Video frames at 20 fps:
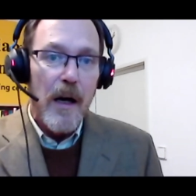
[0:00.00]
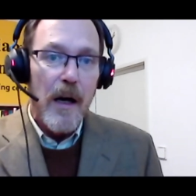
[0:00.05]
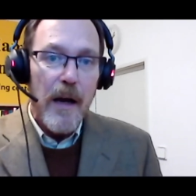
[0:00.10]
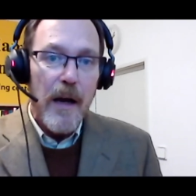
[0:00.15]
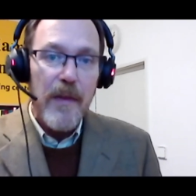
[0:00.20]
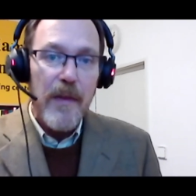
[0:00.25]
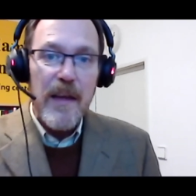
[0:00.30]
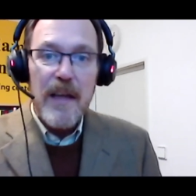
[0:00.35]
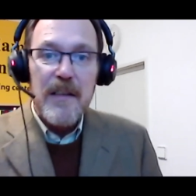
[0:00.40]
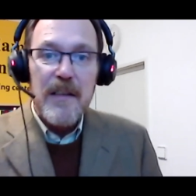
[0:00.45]

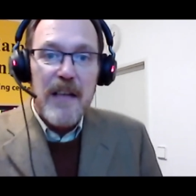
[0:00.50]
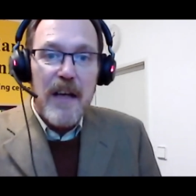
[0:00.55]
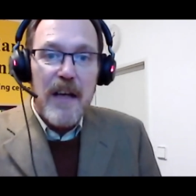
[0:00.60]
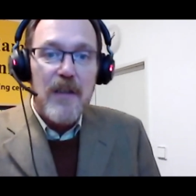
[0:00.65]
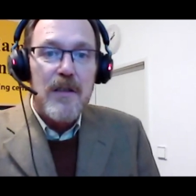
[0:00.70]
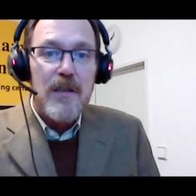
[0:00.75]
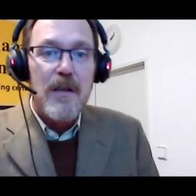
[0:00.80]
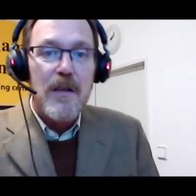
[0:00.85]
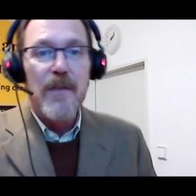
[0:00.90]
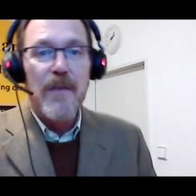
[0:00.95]
And the
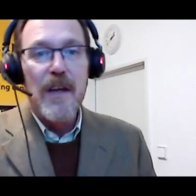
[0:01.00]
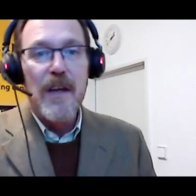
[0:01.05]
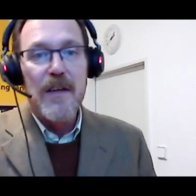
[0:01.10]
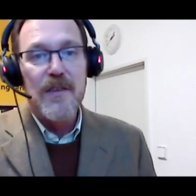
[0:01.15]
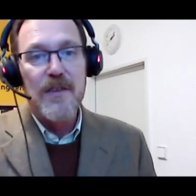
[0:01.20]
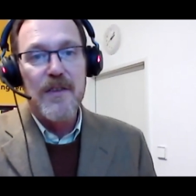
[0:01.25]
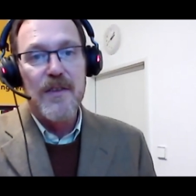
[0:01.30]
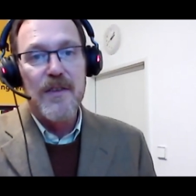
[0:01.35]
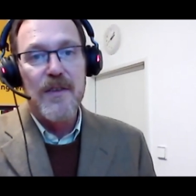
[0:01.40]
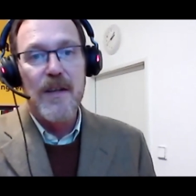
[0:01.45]
intention of
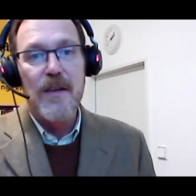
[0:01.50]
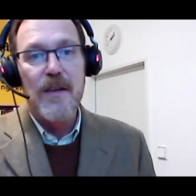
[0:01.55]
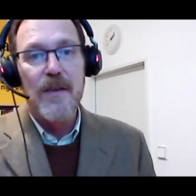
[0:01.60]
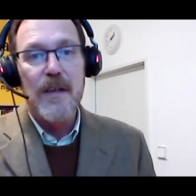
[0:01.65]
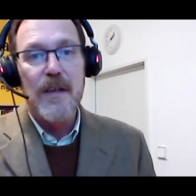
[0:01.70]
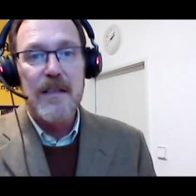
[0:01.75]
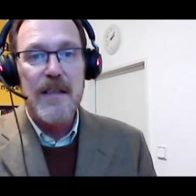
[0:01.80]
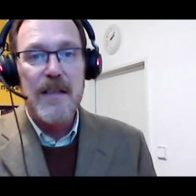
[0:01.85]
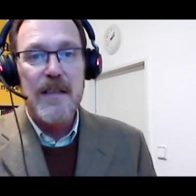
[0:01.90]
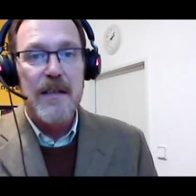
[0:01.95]
this is that
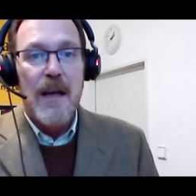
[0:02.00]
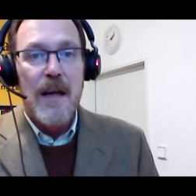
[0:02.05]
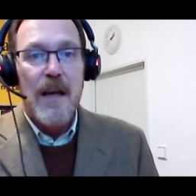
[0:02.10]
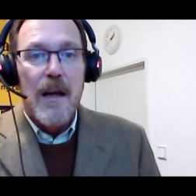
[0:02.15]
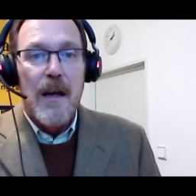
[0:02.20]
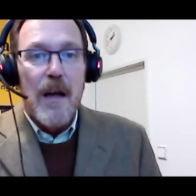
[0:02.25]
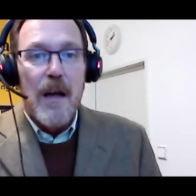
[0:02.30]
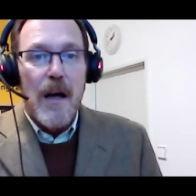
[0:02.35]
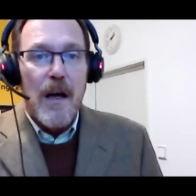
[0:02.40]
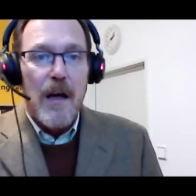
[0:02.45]
this is
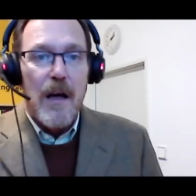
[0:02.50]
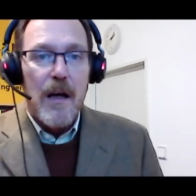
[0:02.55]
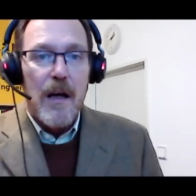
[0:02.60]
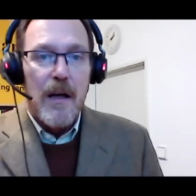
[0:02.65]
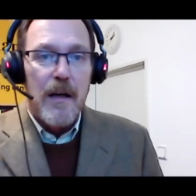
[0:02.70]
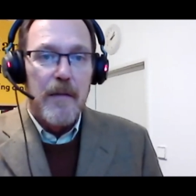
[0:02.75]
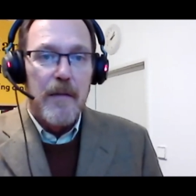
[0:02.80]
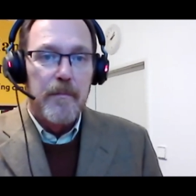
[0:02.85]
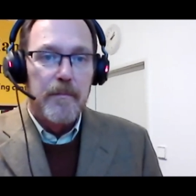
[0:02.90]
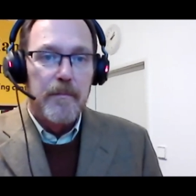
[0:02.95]

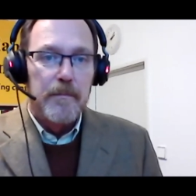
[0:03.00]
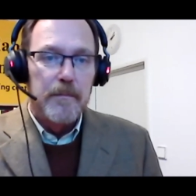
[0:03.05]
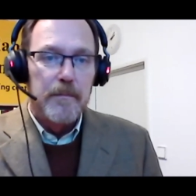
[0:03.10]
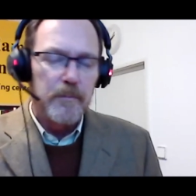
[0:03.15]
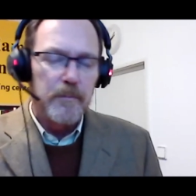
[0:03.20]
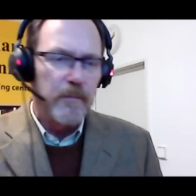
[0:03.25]
um,